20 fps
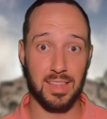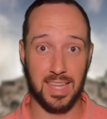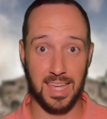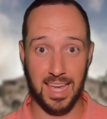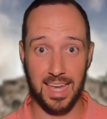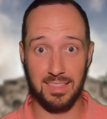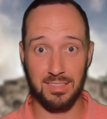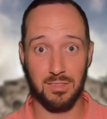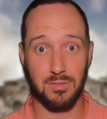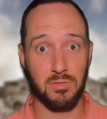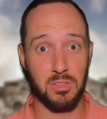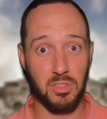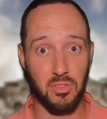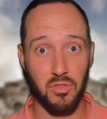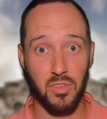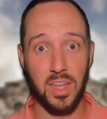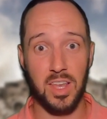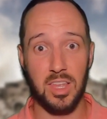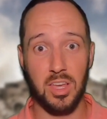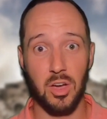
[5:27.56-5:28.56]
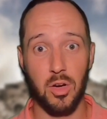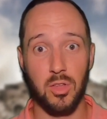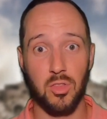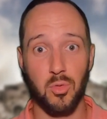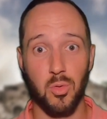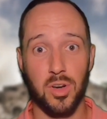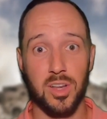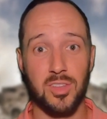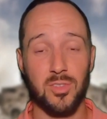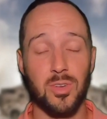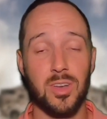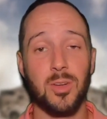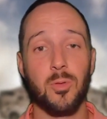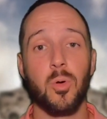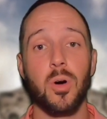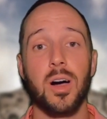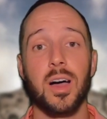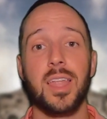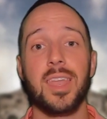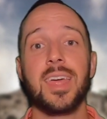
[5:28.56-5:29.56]
as of this video in
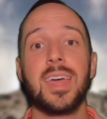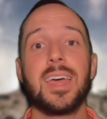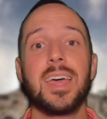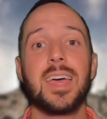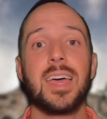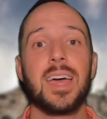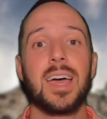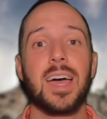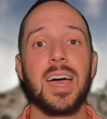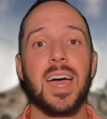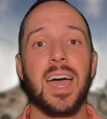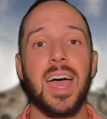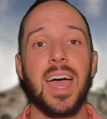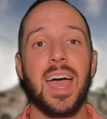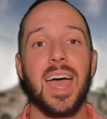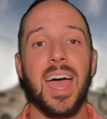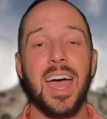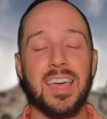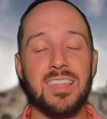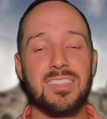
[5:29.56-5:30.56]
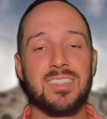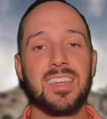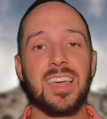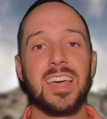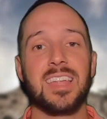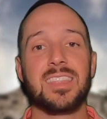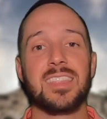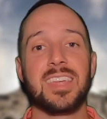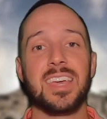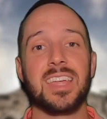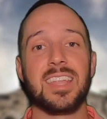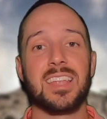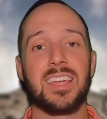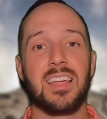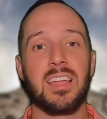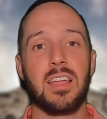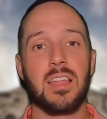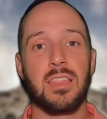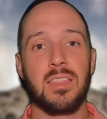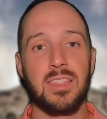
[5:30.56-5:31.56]
2021, has said that
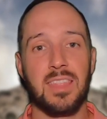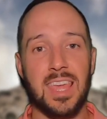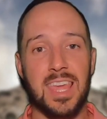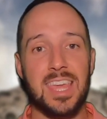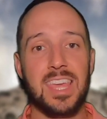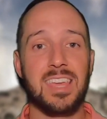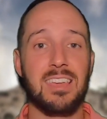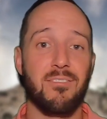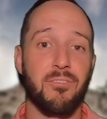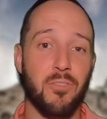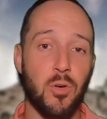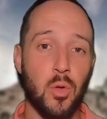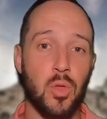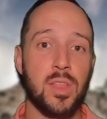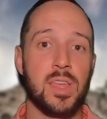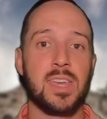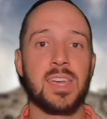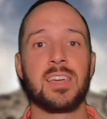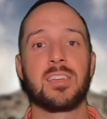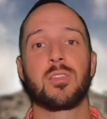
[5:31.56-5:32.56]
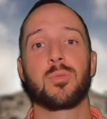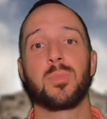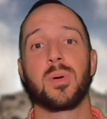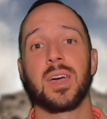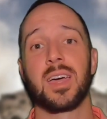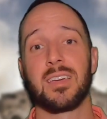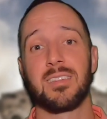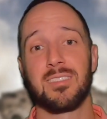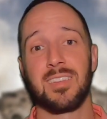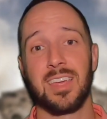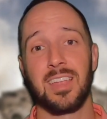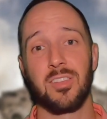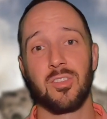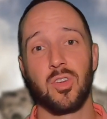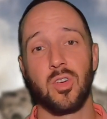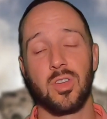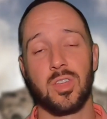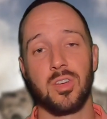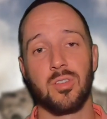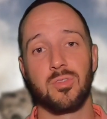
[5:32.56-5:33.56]
he fully expects San
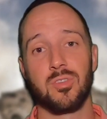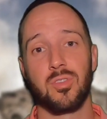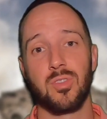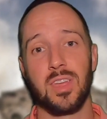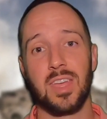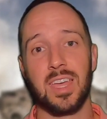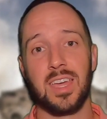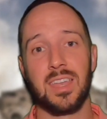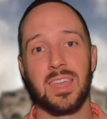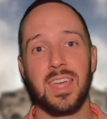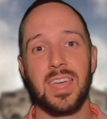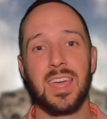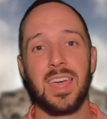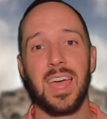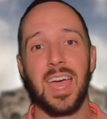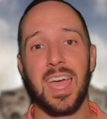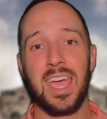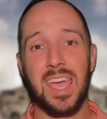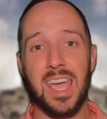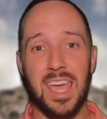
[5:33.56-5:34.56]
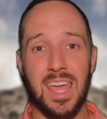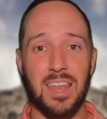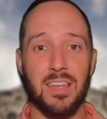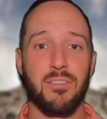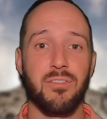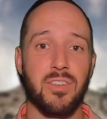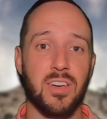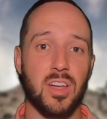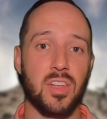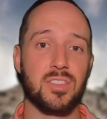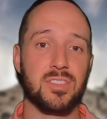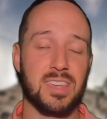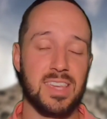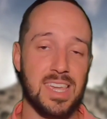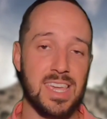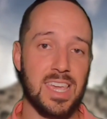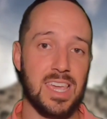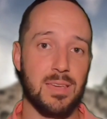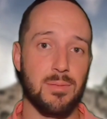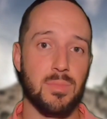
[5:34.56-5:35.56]
Antonio to get a NFL
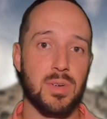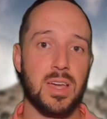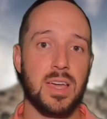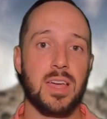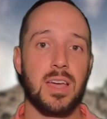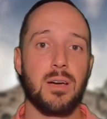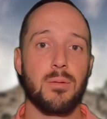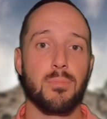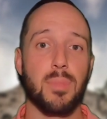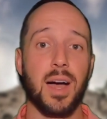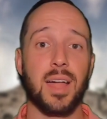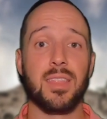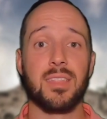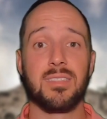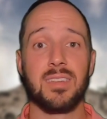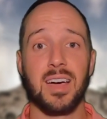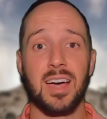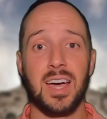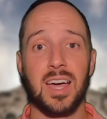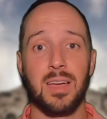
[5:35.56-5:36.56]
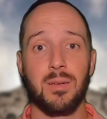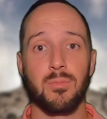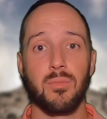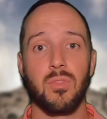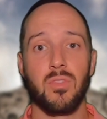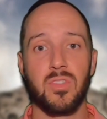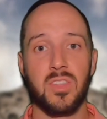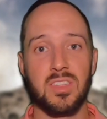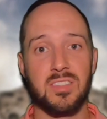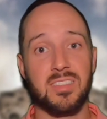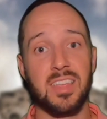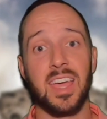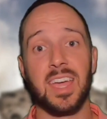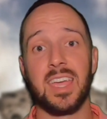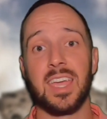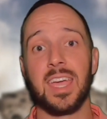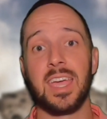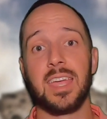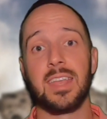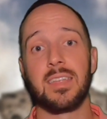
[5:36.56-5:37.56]
team by the time this
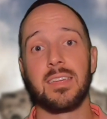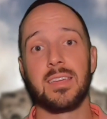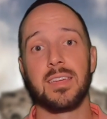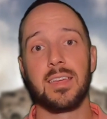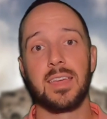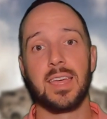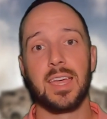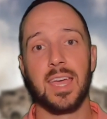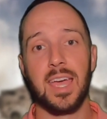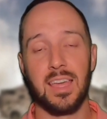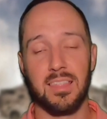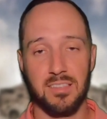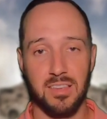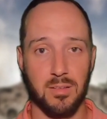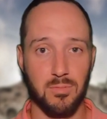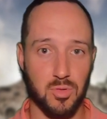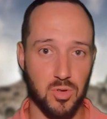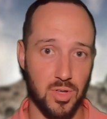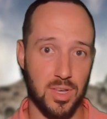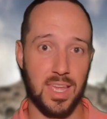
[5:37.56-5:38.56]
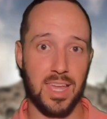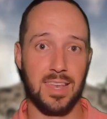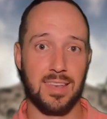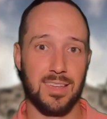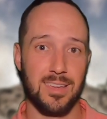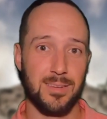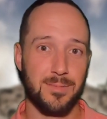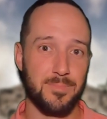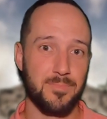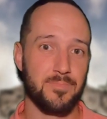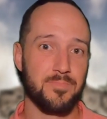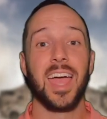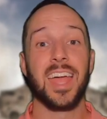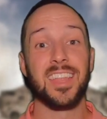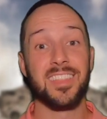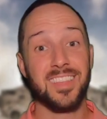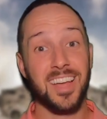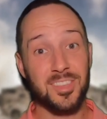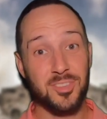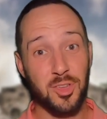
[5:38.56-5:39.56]
decade has come to an end. And
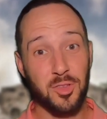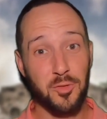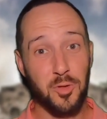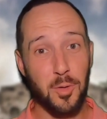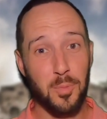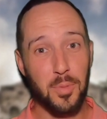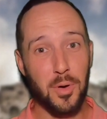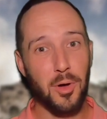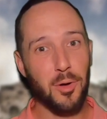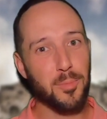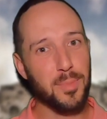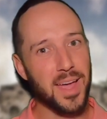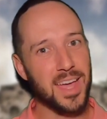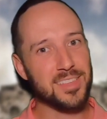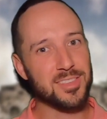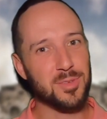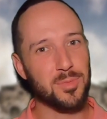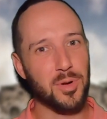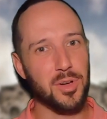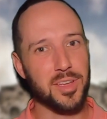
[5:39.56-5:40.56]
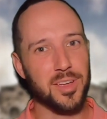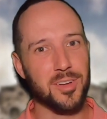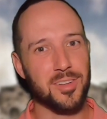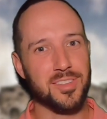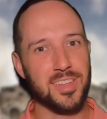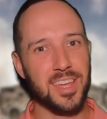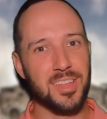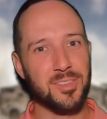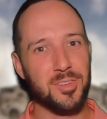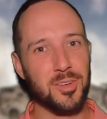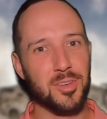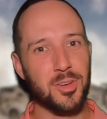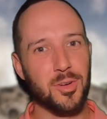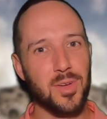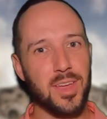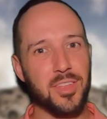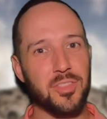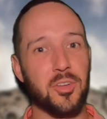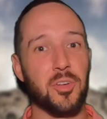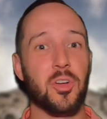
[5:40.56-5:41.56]
it's not just football or basketball here in San Antonio
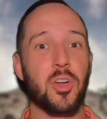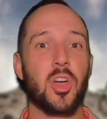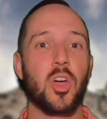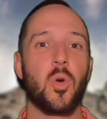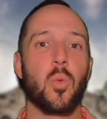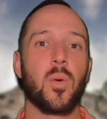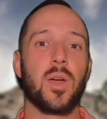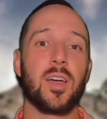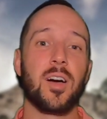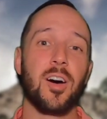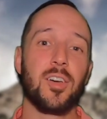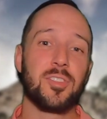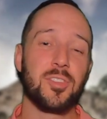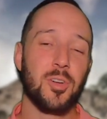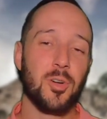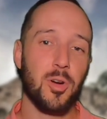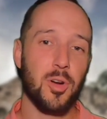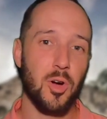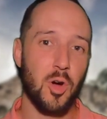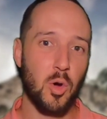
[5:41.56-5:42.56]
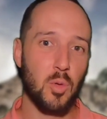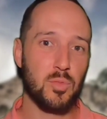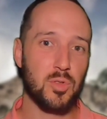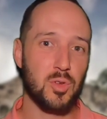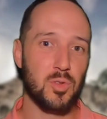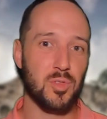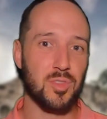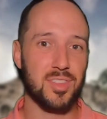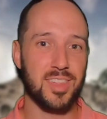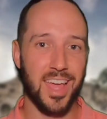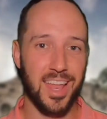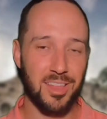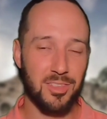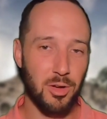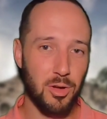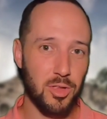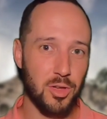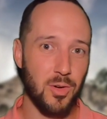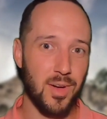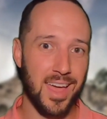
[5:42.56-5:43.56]
either. We also are home to the San
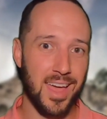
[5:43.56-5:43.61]
Antonio